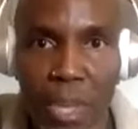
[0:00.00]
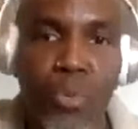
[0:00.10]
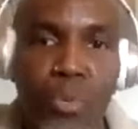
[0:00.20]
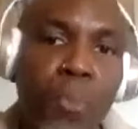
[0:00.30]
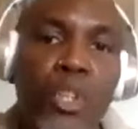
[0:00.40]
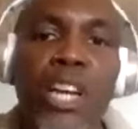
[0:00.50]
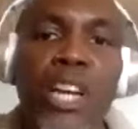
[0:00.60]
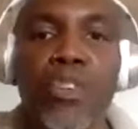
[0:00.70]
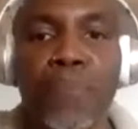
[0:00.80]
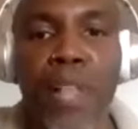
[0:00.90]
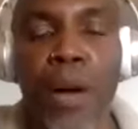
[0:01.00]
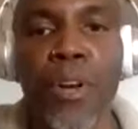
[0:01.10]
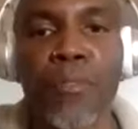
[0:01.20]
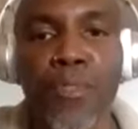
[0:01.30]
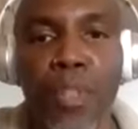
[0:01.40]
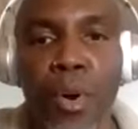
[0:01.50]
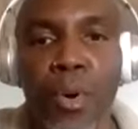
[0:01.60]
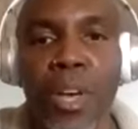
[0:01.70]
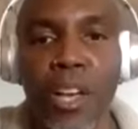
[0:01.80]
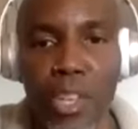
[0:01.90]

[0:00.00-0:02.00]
Because when you project your power in flow,